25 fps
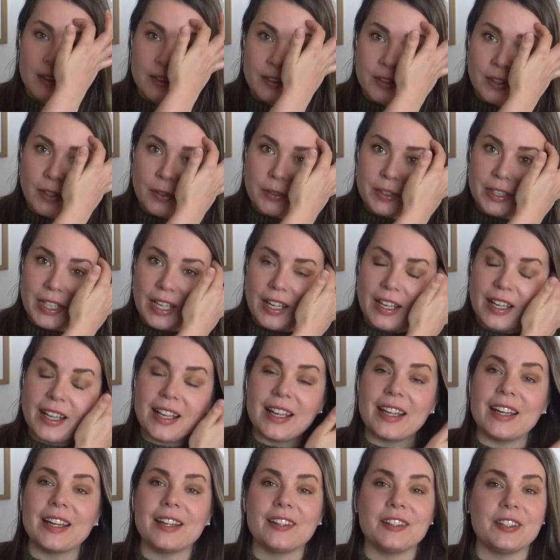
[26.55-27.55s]

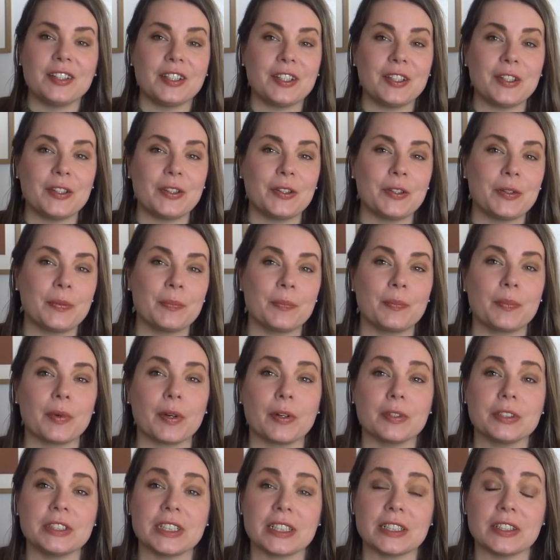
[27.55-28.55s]
totally new
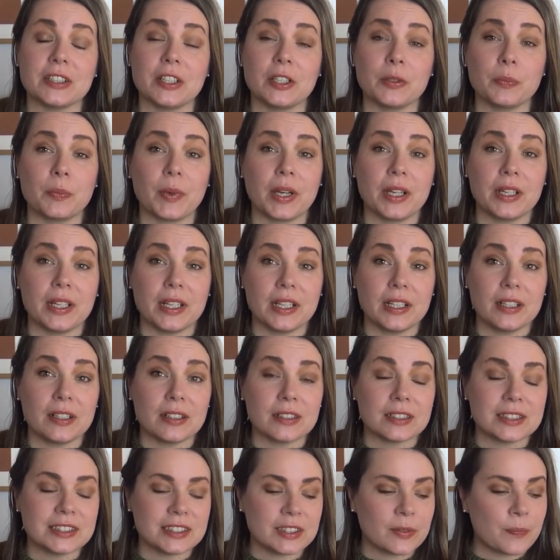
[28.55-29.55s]
project on my
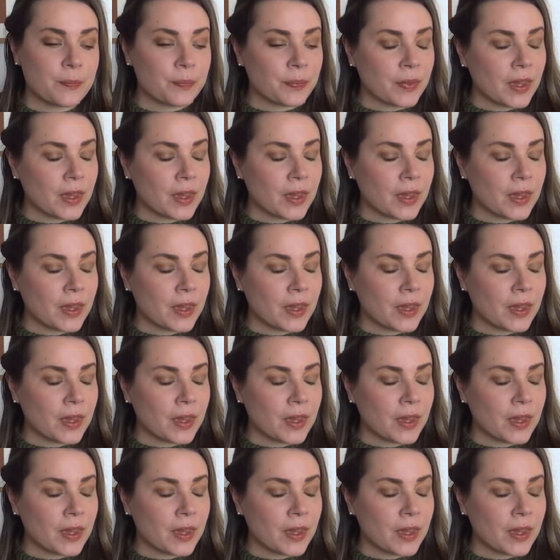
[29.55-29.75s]
needles.